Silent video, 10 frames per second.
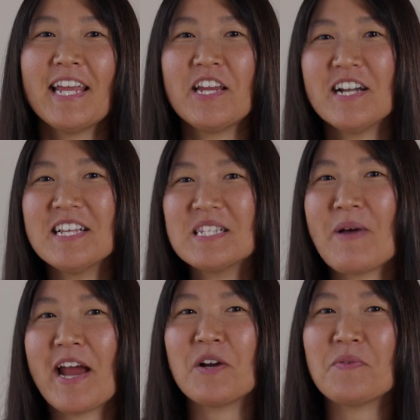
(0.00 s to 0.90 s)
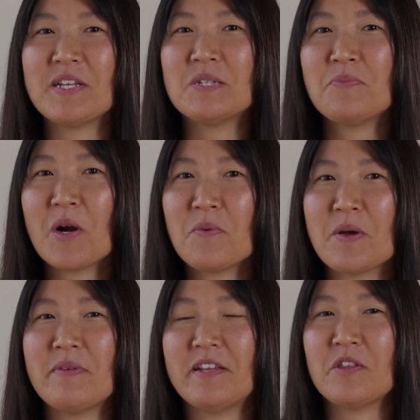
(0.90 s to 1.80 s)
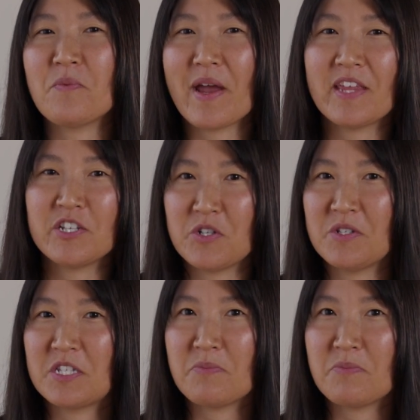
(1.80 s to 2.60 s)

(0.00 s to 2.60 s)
Here at Inspire, we support women in the way they choose to